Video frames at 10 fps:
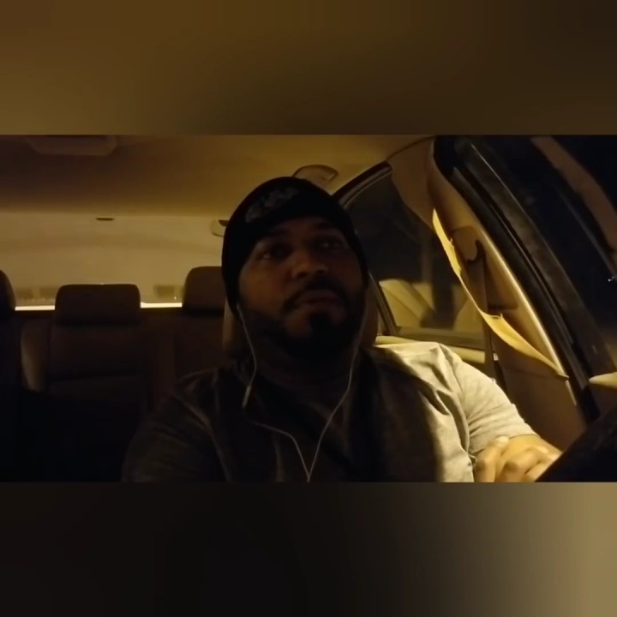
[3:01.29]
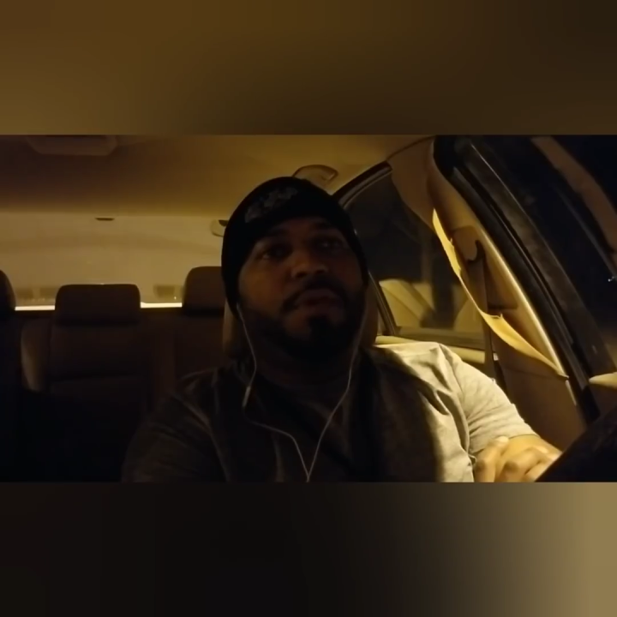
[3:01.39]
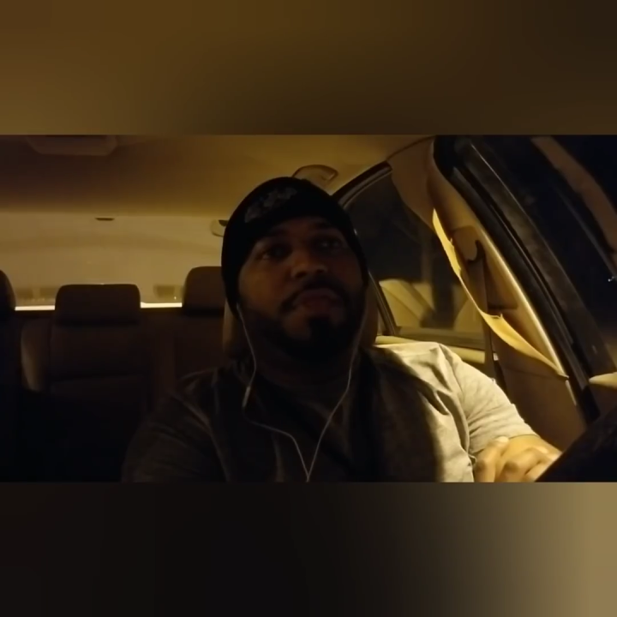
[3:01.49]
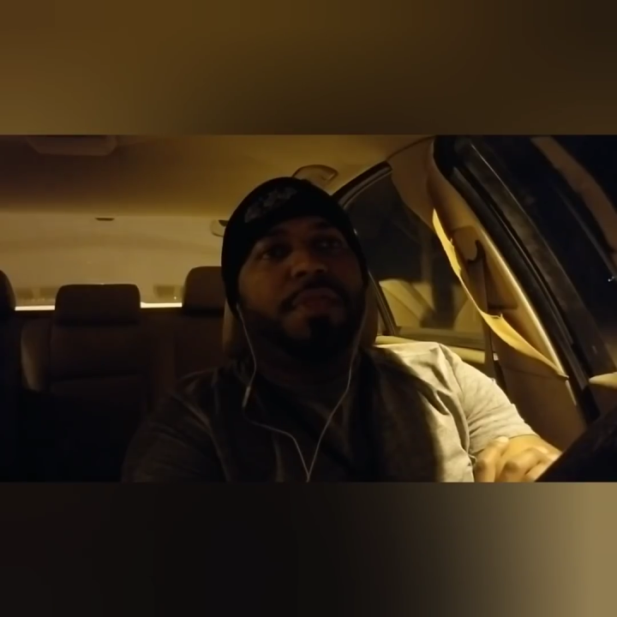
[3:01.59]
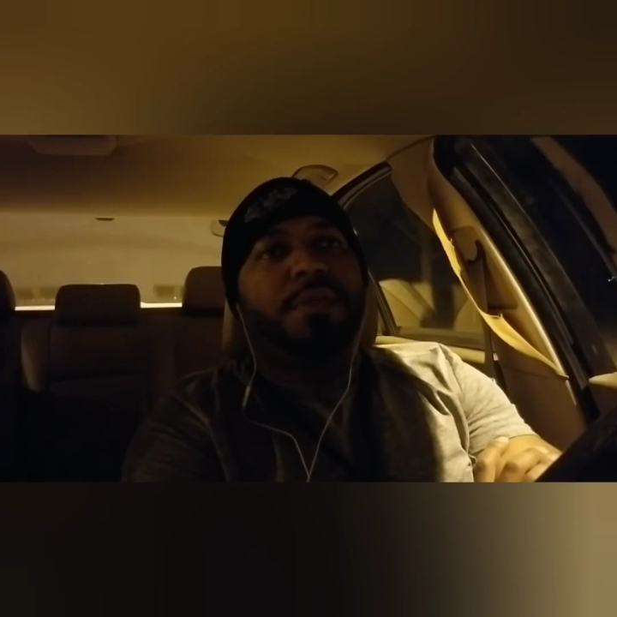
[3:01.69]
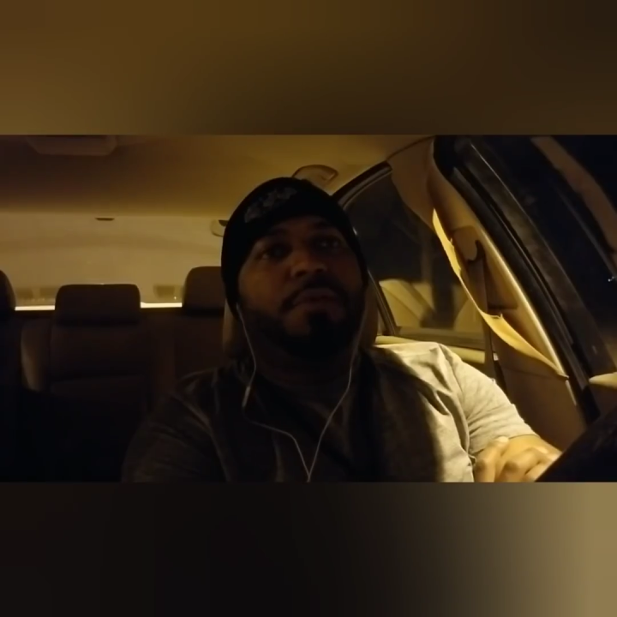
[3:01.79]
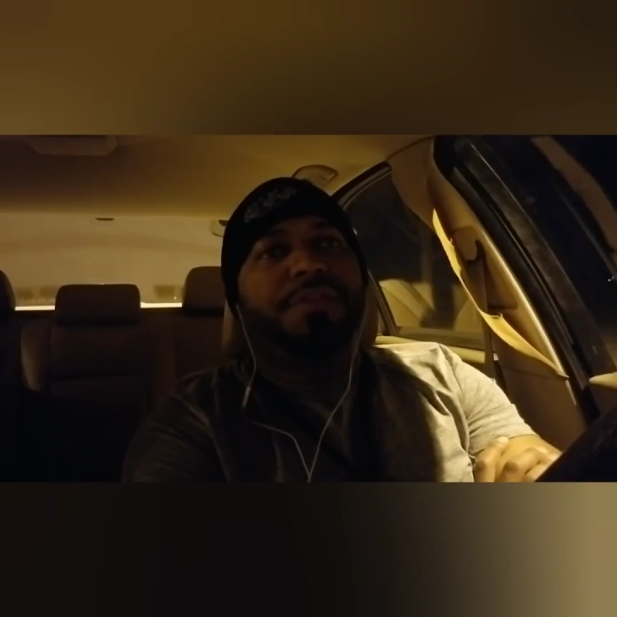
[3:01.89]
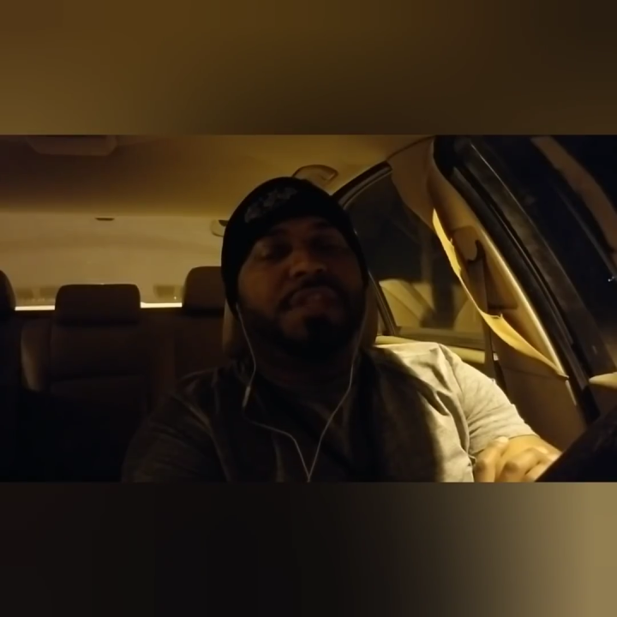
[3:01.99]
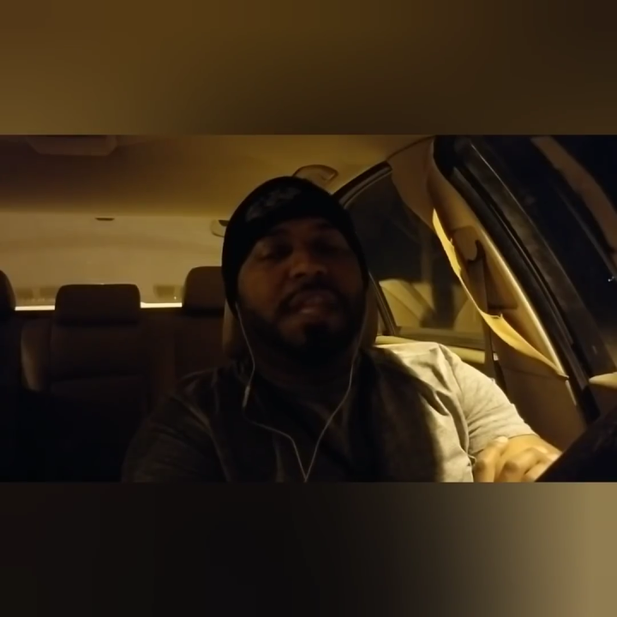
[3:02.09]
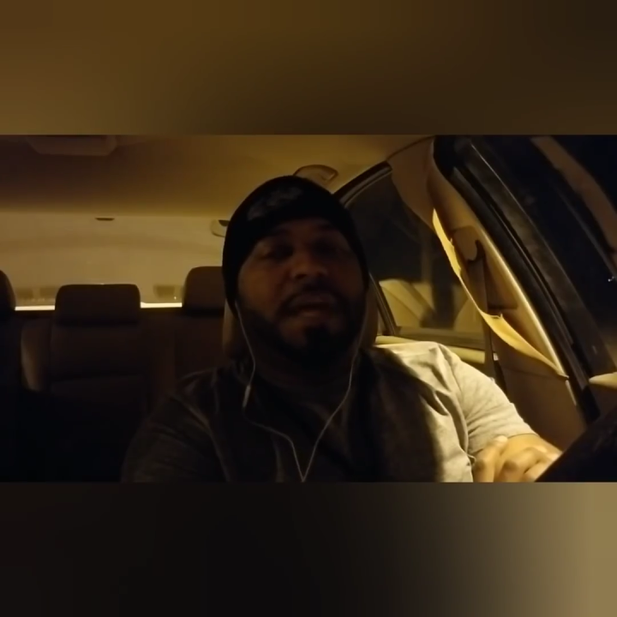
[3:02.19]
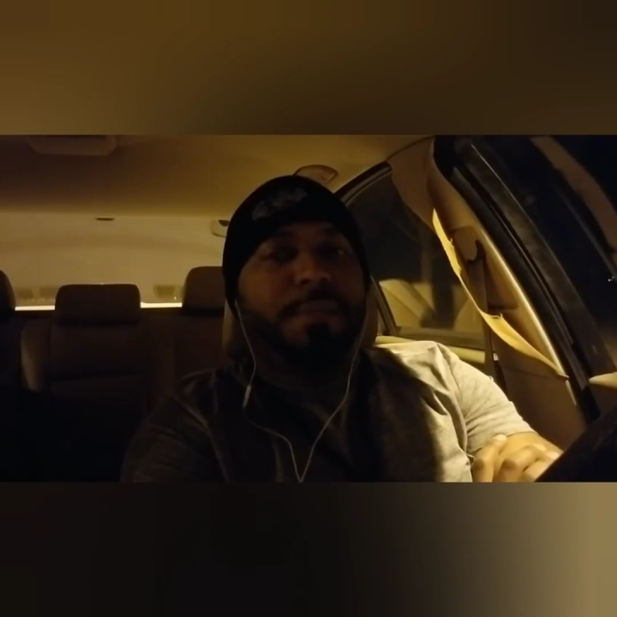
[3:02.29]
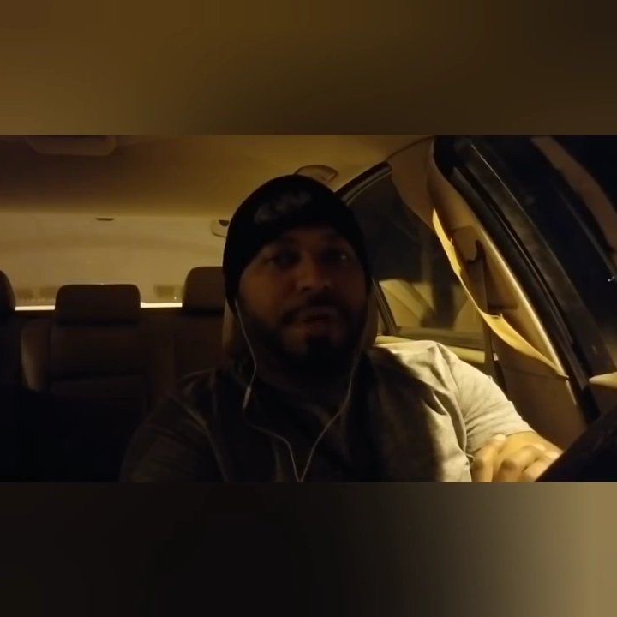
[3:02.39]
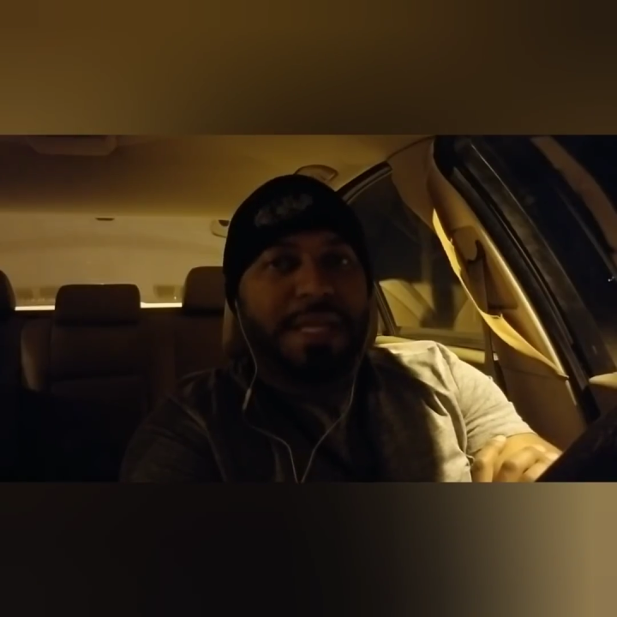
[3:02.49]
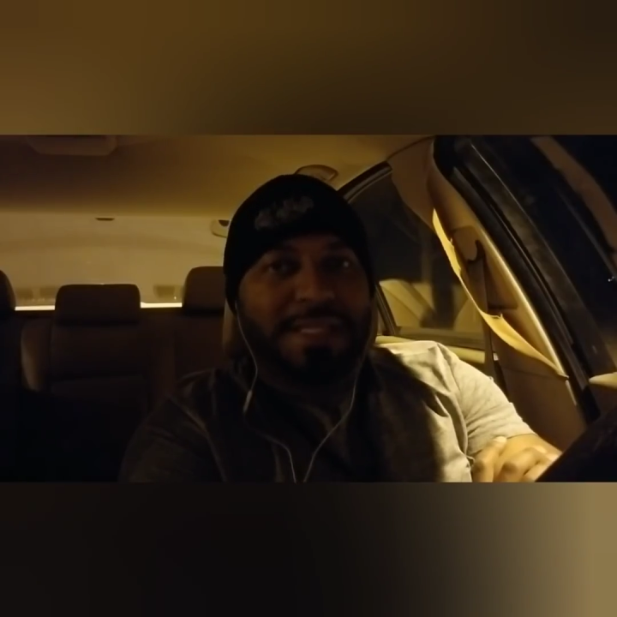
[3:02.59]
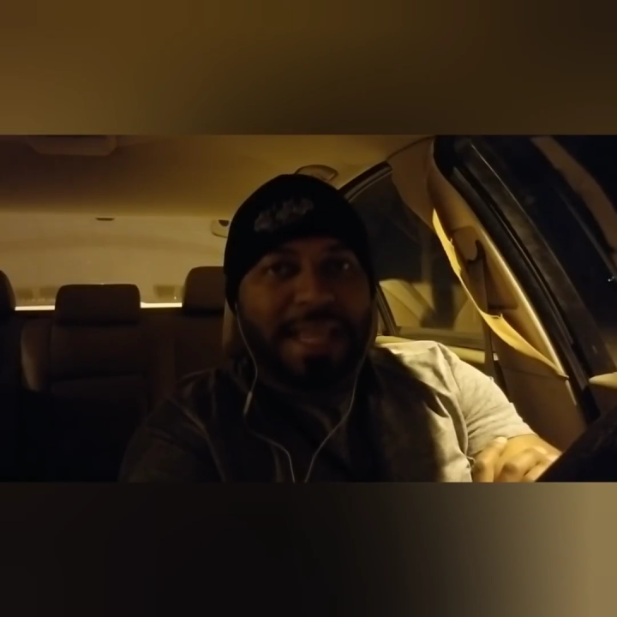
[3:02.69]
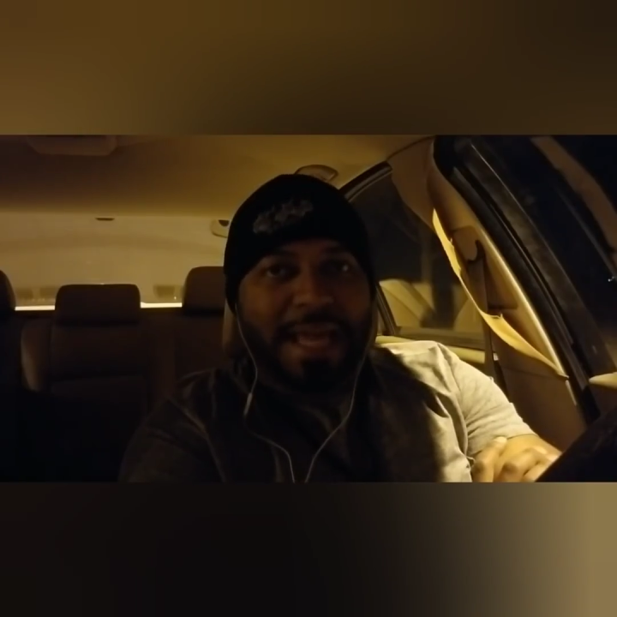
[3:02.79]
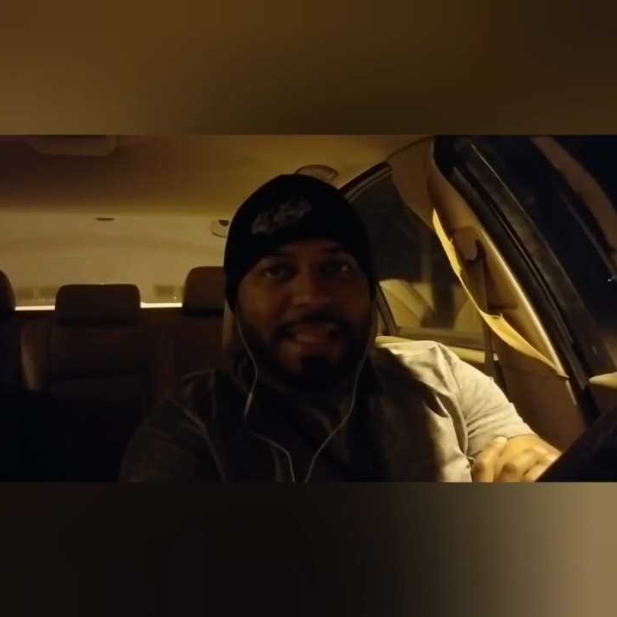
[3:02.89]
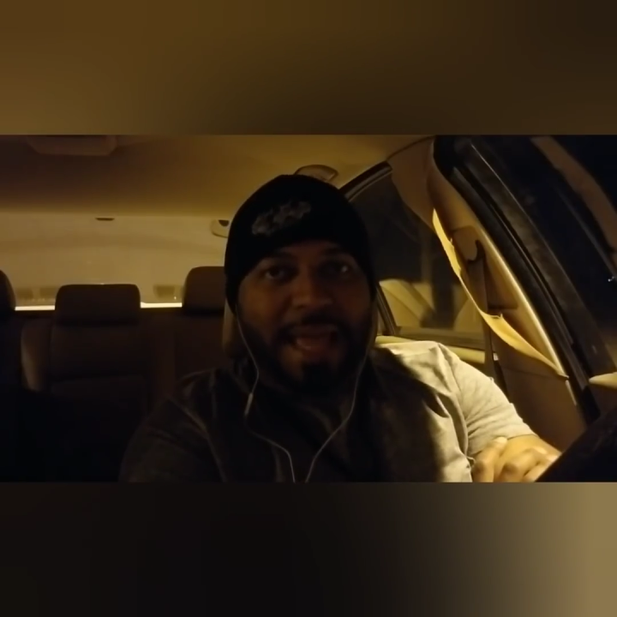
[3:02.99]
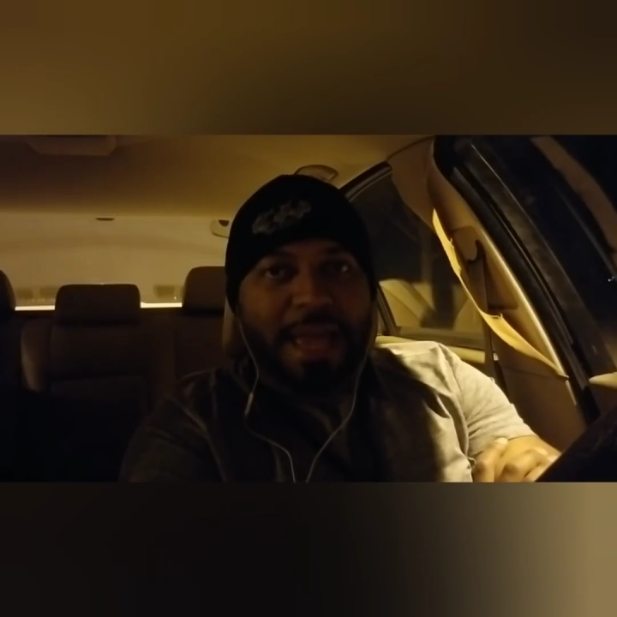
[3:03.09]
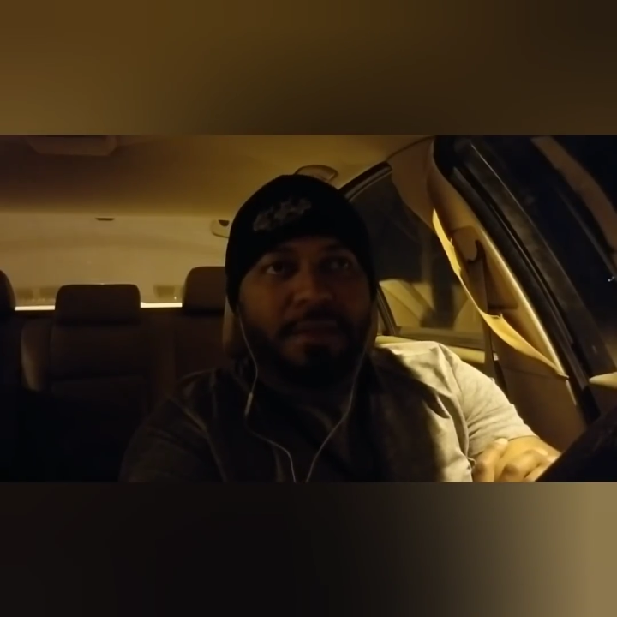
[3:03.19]
with with celebrities like
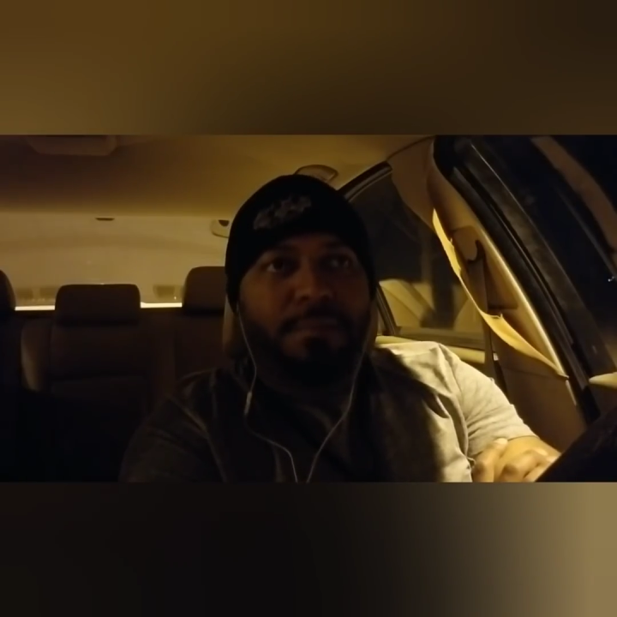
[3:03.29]
that,